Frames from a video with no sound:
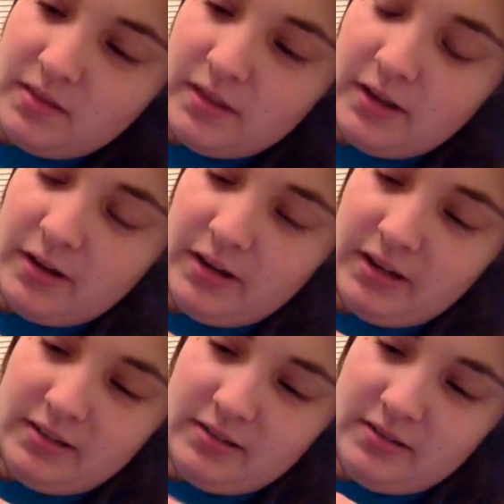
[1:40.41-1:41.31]

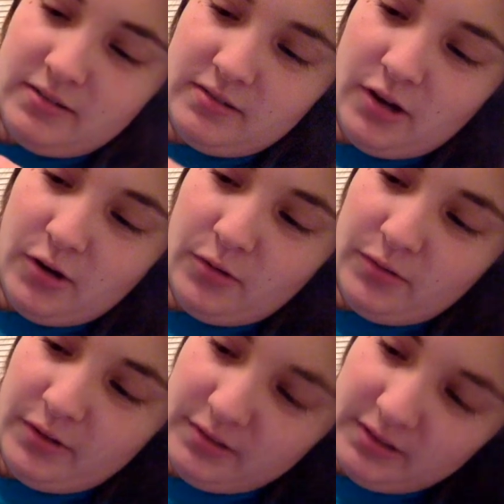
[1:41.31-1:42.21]
there's
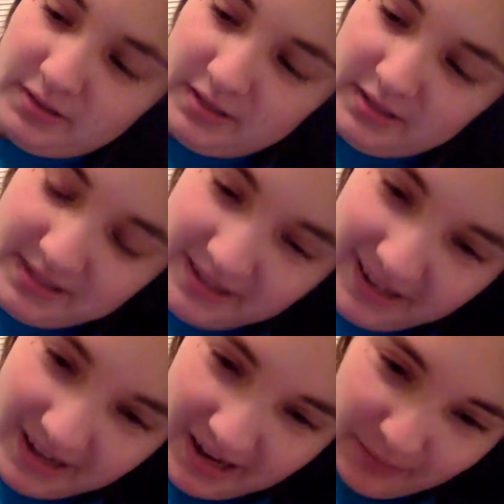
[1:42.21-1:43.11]
the
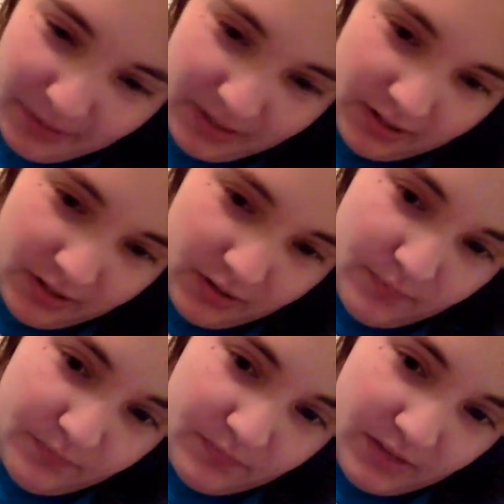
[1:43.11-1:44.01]
CA right here,
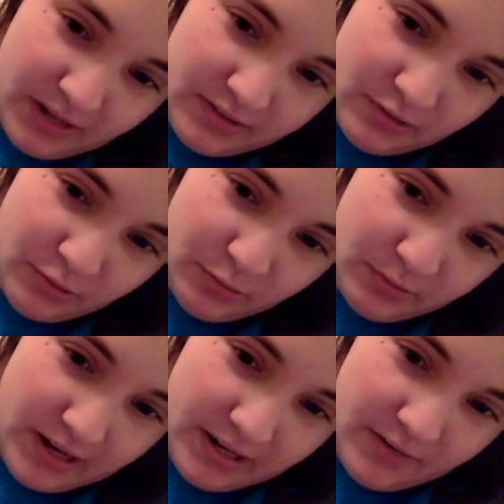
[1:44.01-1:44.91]
that's
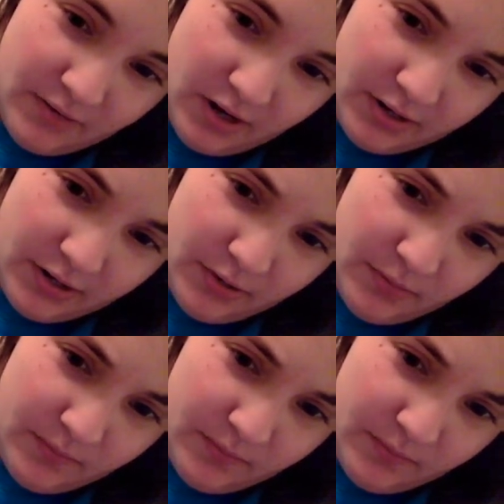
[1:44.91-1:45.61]
Creative Auto,